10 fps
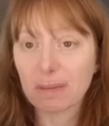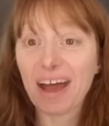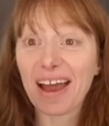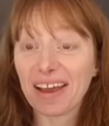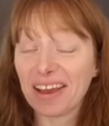
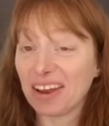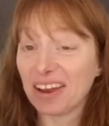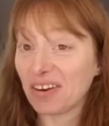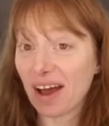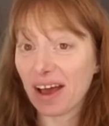
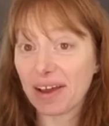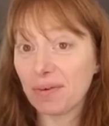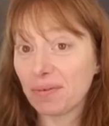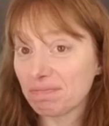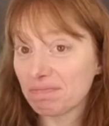I
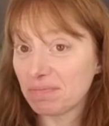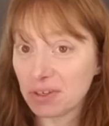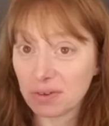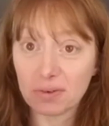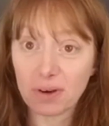
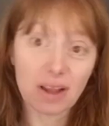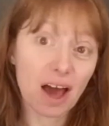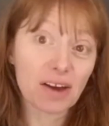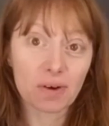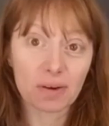do a
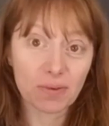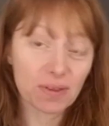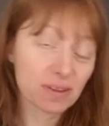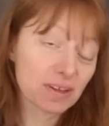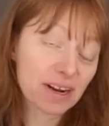lot of work both
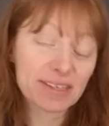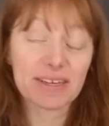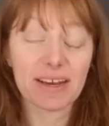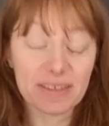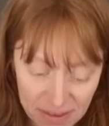in the United
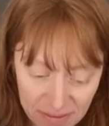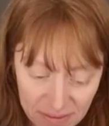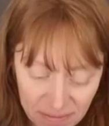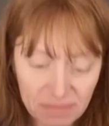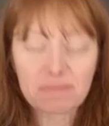States
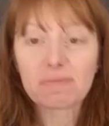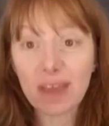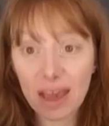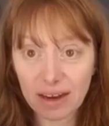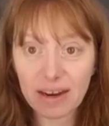
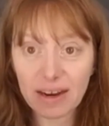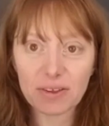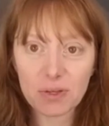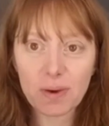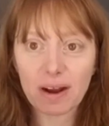and
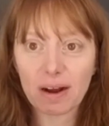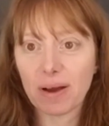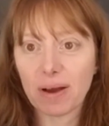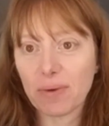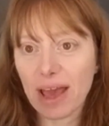elsewhere,
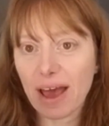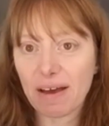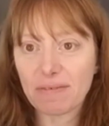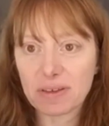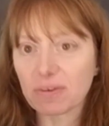but we
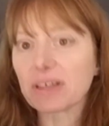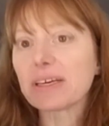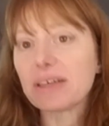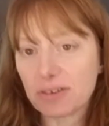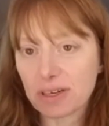have some
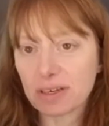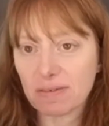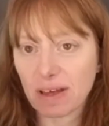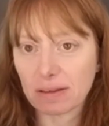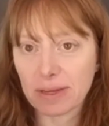really interesting
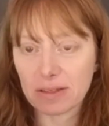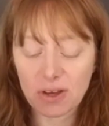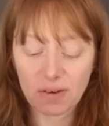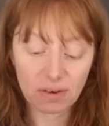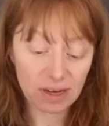developments.
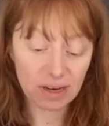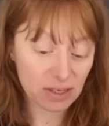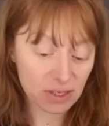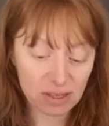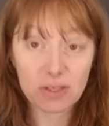So for
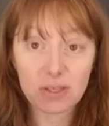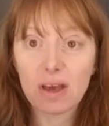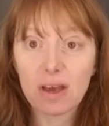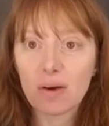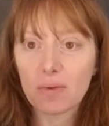instance,
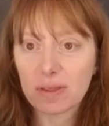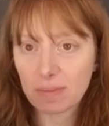with the